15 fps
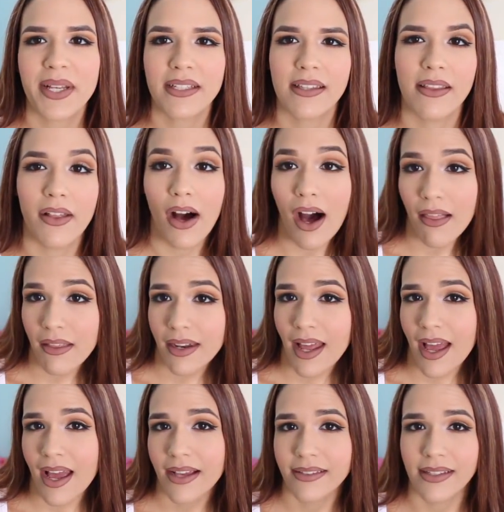because of the
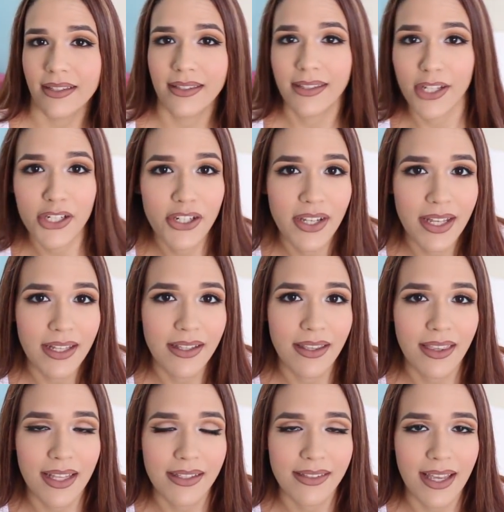holidays and such
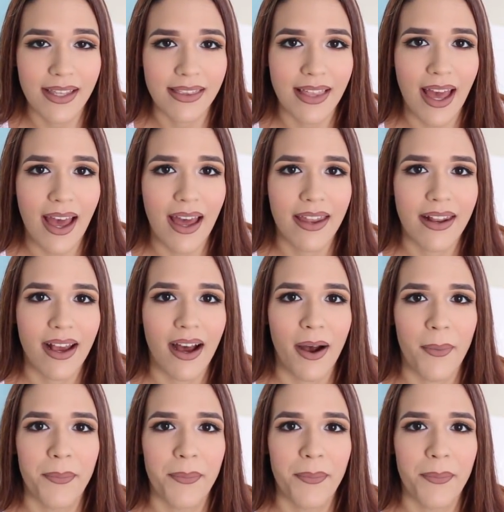and things like that,